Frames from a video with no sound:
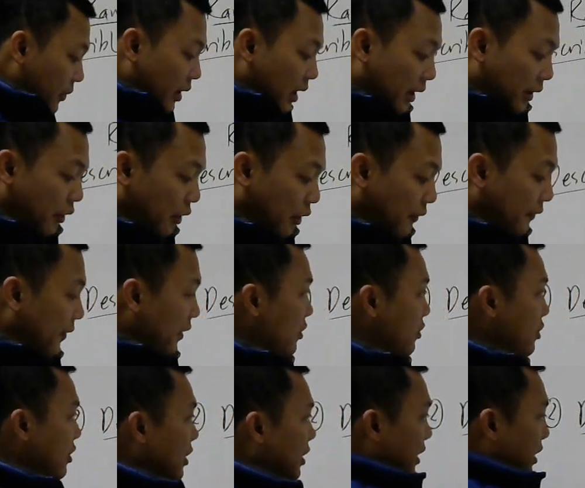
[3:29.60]
Your
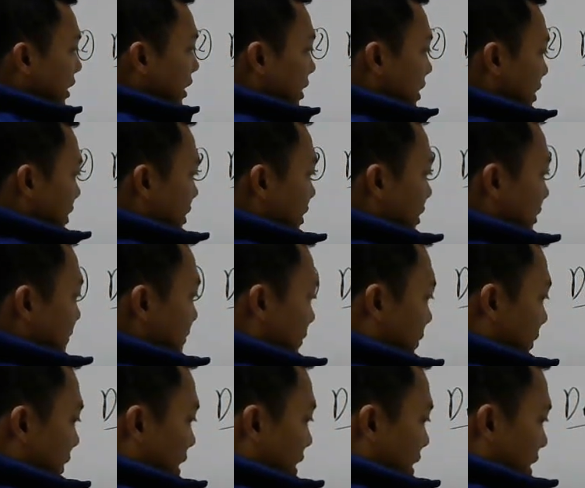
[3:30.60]
function is
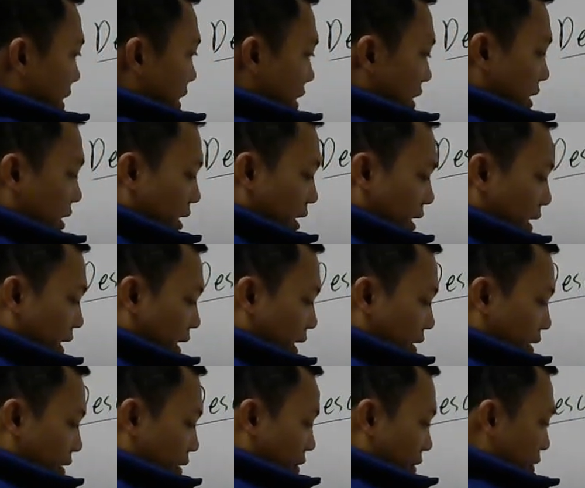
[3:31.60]
z
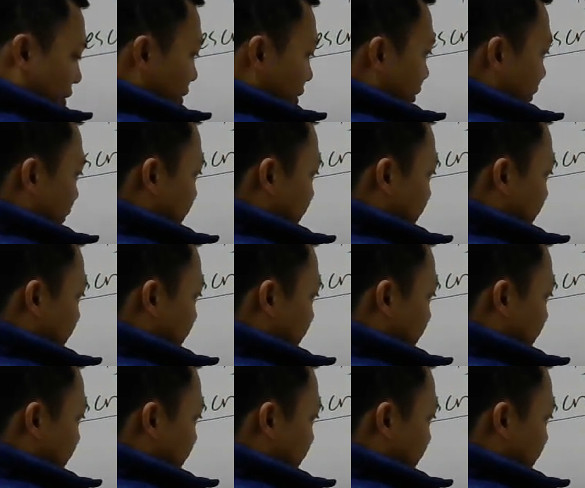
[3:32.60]
equal to